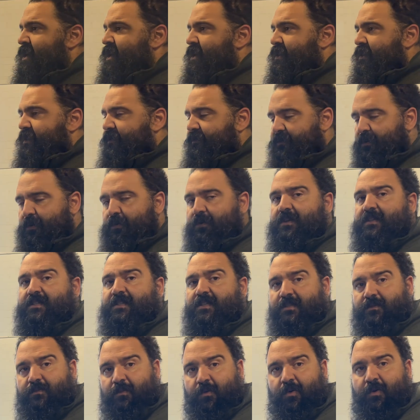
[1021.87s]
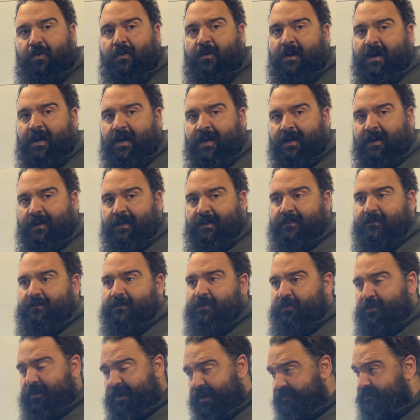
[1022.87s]
the focus is more on
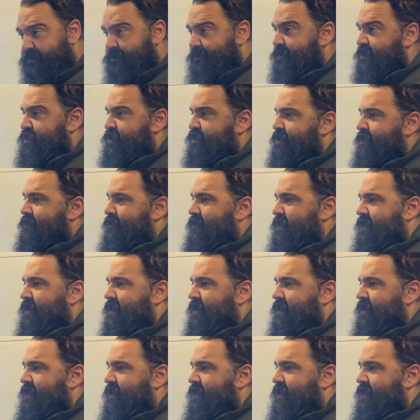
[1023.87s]
craftsmanship and,